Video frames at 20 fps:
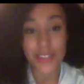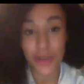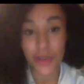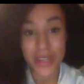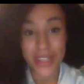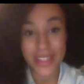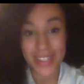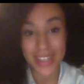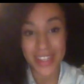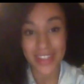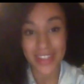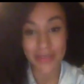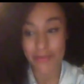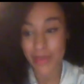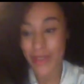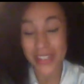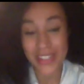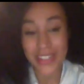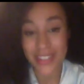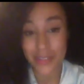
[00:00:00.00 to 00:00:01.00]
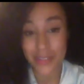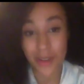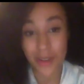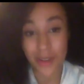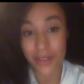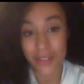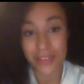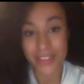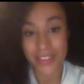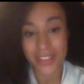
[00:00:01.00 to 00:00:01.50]
easy, because it's not.
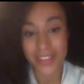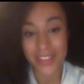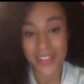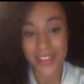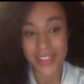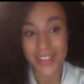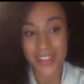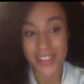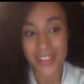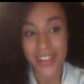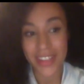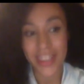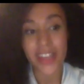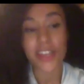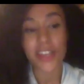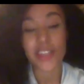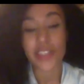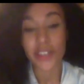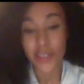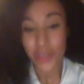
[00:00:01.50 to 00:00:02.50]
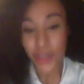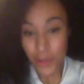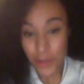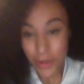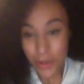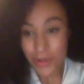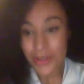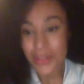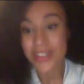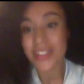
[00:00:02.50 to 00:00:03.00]

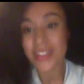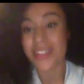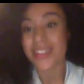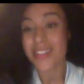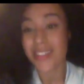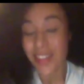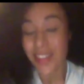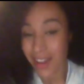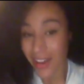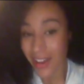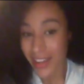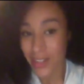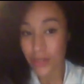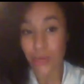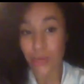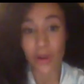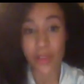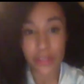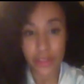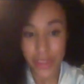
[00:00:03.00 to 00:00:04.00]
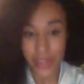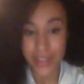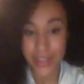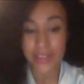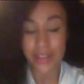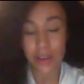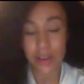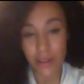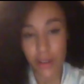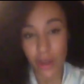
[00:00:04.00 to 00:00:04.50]
You decide what things
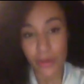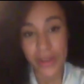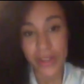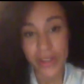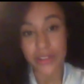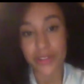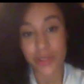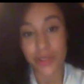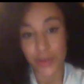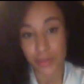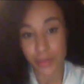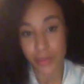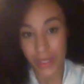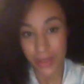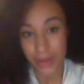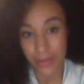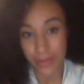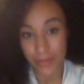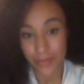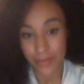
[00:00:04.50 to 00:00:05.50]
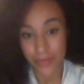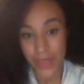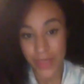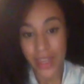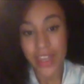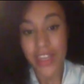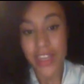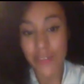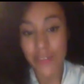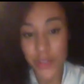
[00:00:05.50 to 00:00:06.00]
are going to be.
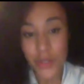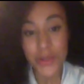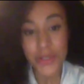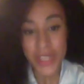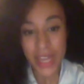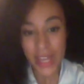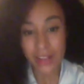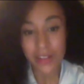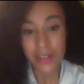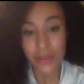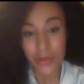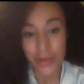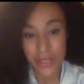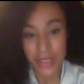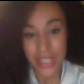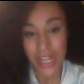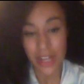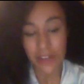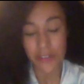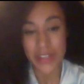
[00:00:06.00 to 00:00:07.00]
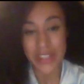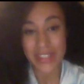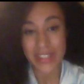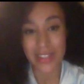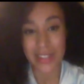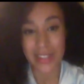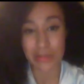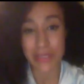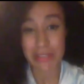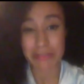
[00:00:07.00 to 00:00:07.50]
If you tell yourself this is
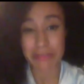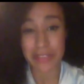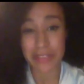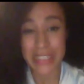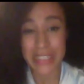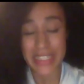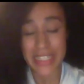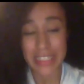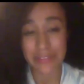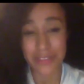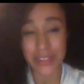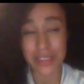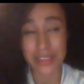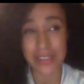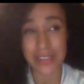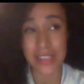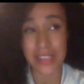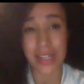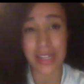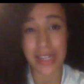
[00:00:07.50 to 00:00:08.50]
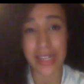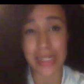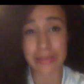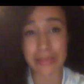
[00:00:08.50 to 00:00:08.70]
going to be a really difficult time